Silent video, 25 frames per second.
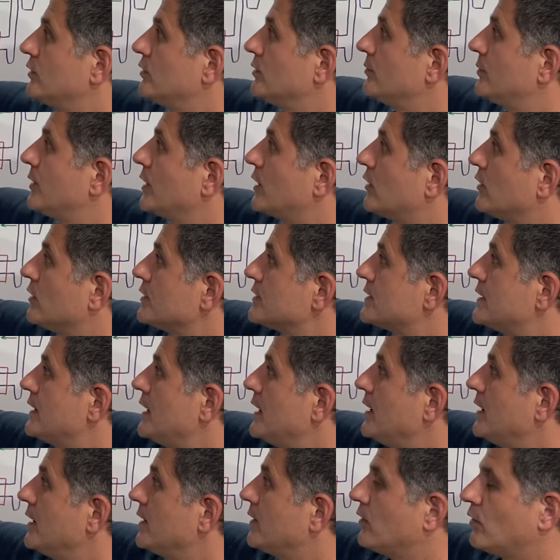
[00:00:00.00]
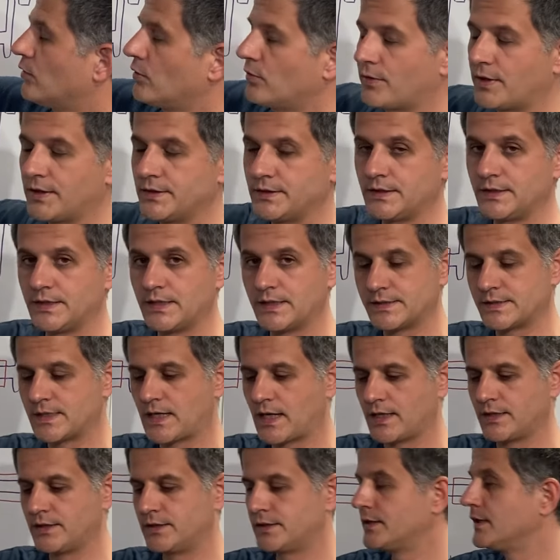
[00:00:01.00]
because they already
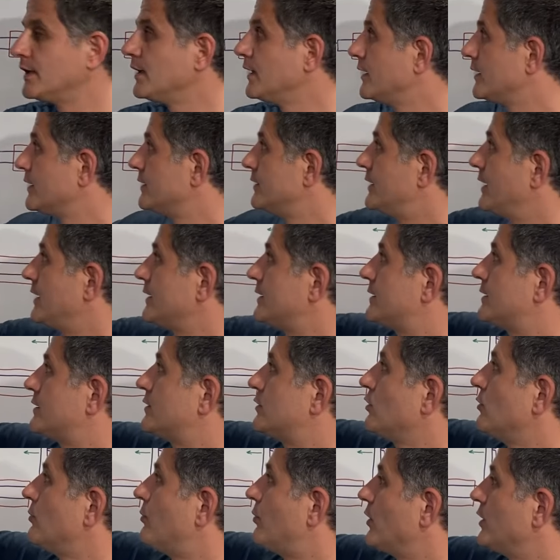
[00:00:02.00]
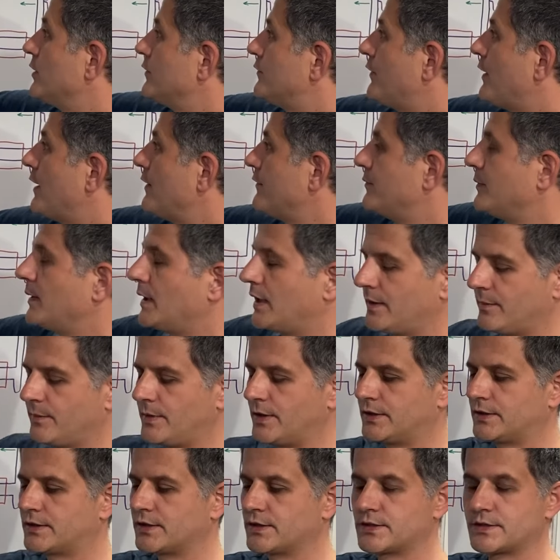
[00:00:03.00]
designed that 2.5
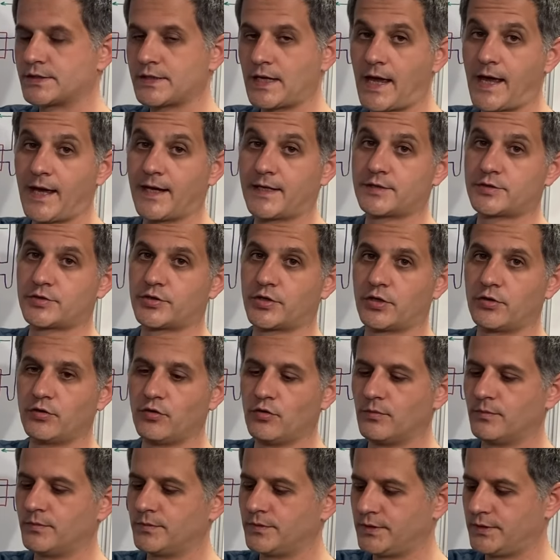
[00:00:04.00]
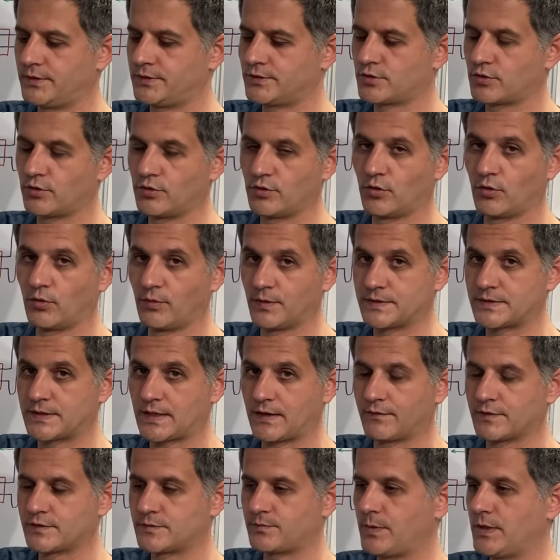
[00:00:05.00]
millimeters extra room, so you always
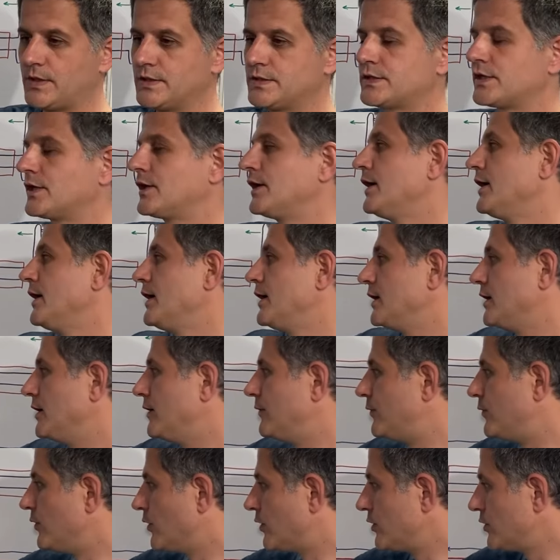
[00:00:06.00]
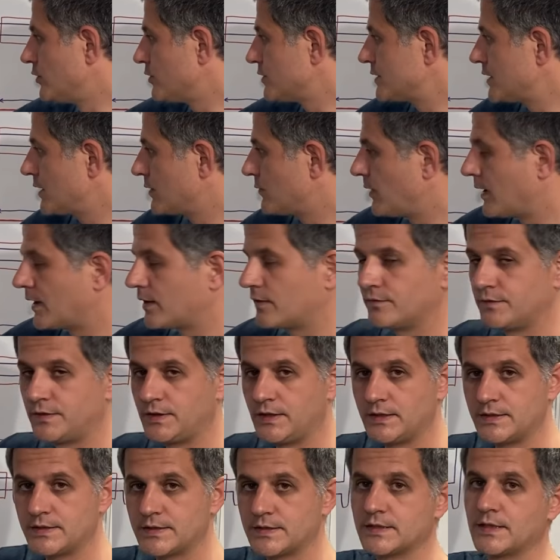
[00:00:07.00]
have a spacer. If you're using one of
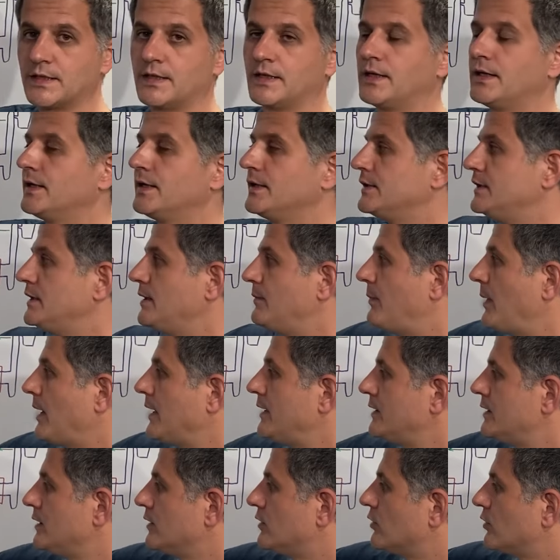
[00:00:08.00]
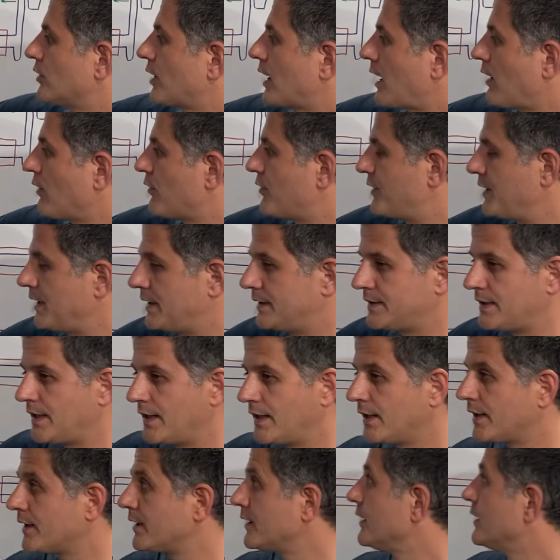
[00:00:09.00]
these, depending on how thick they
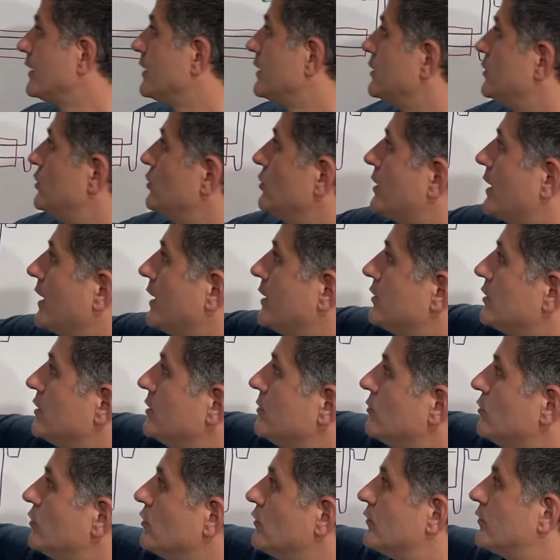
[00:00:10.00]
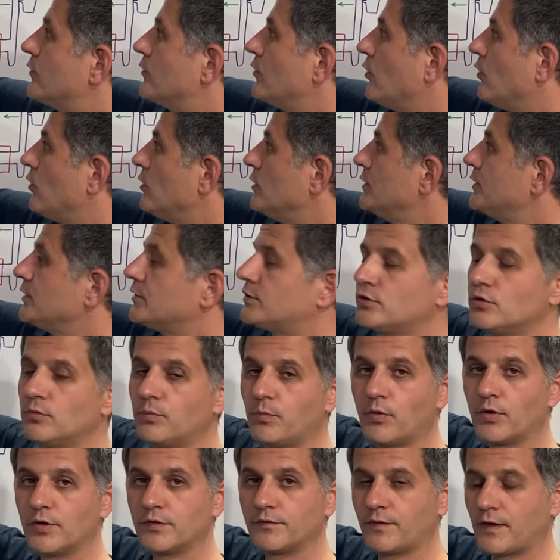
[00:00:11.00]
are, you can remove all the
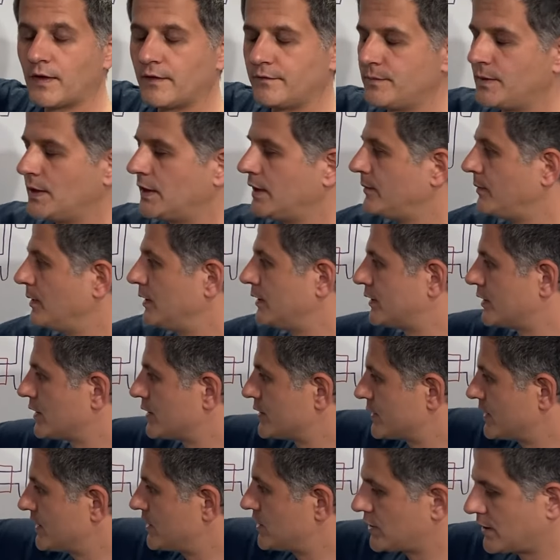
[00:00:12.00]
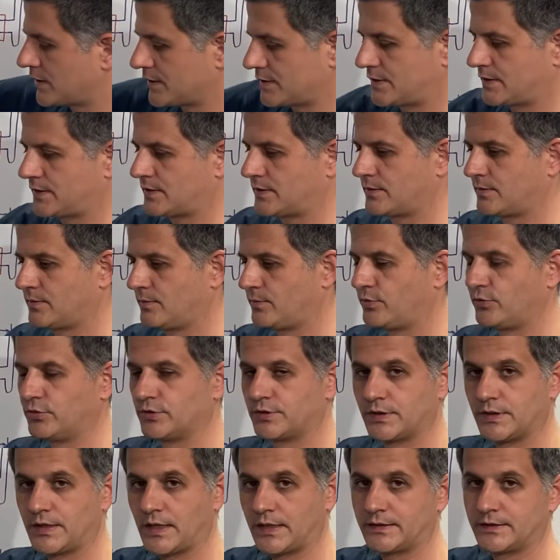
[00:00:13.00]
2.5 millimeters and just
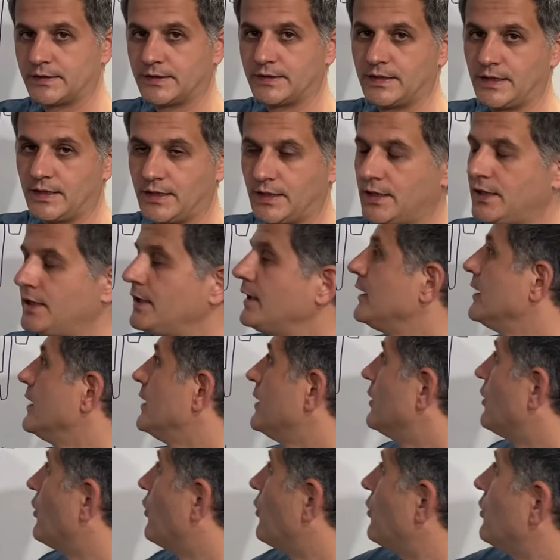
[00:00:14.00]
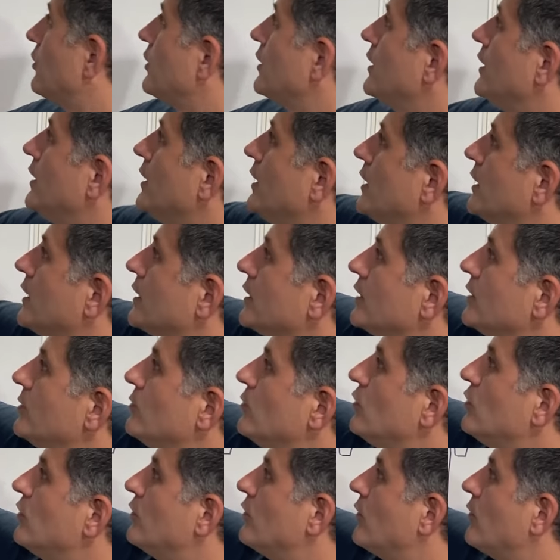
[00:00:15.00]
put that thingy, or
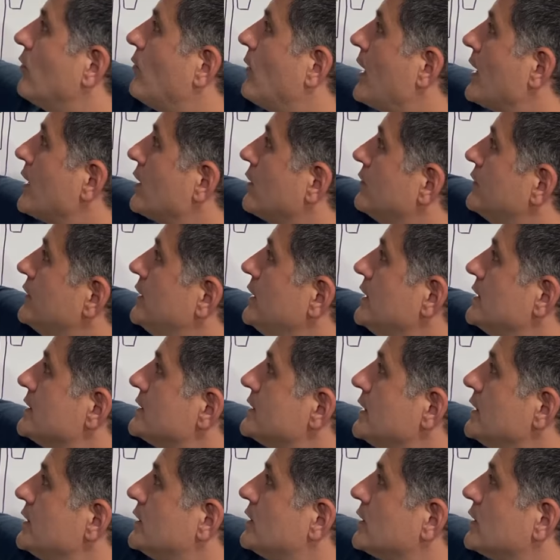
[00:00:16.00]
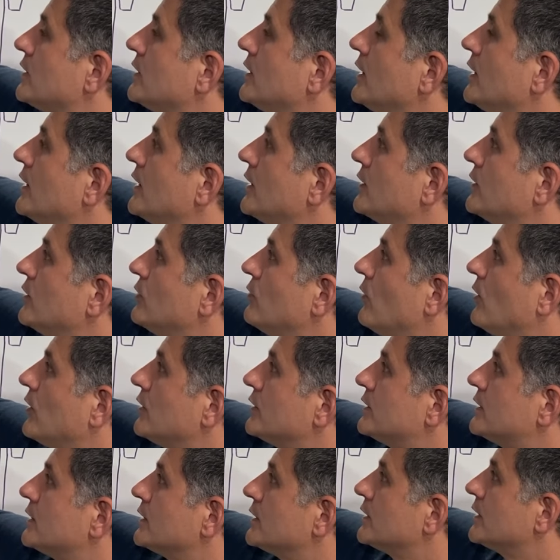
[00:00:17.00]
remove one of these. Either you
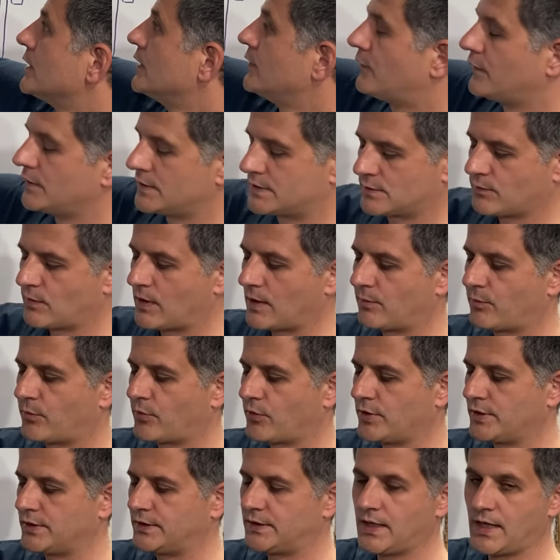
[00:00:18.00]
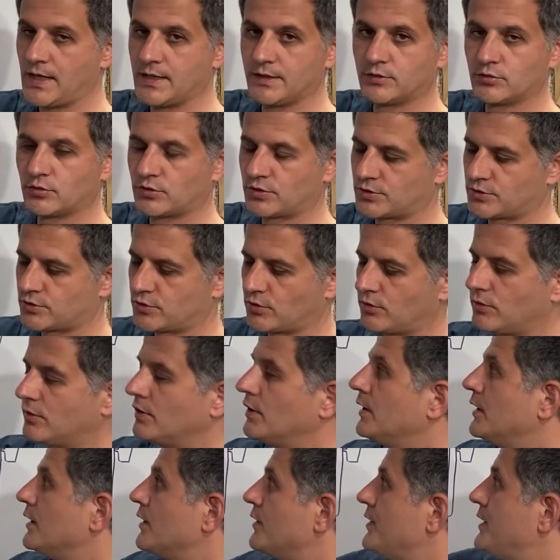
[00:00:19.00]
want, if it's 1.8 or
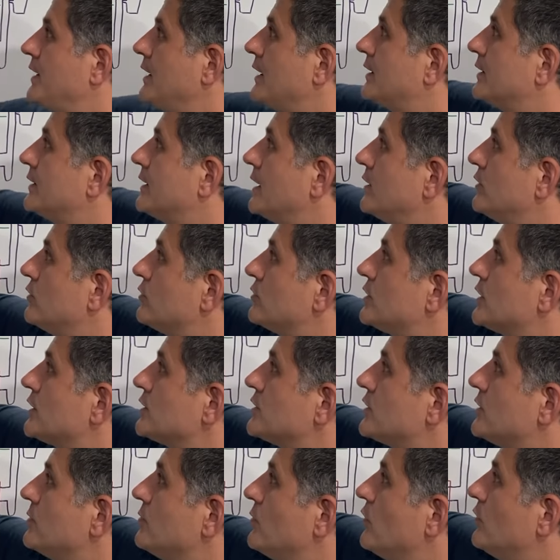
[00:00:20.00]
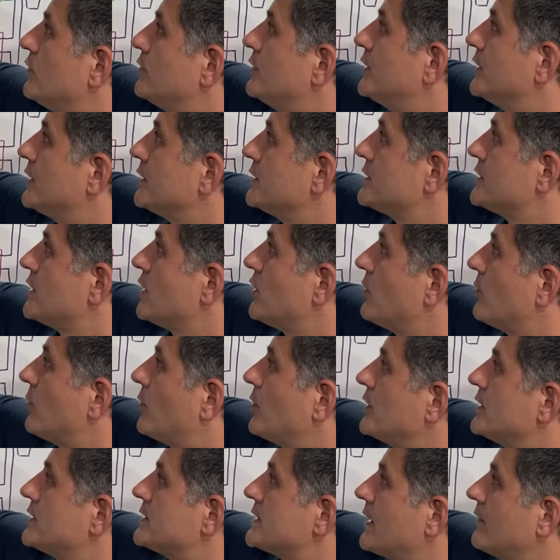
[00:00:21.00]
so thick, then you just remove the
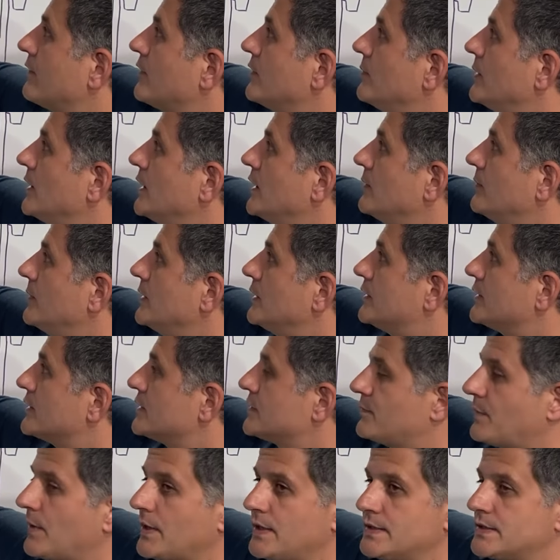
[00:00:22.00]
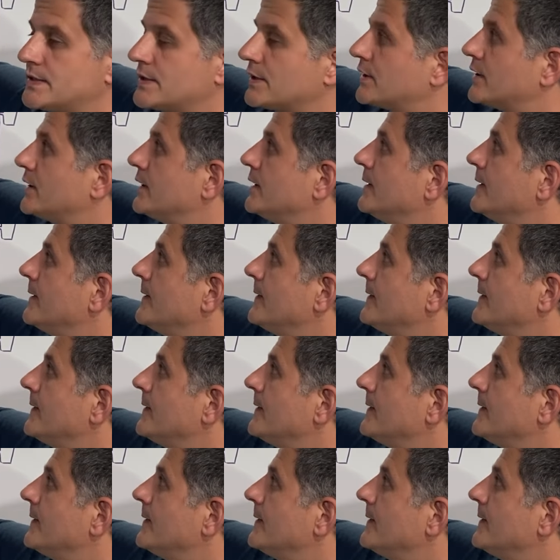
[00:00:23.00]
0.7 millimeter spacer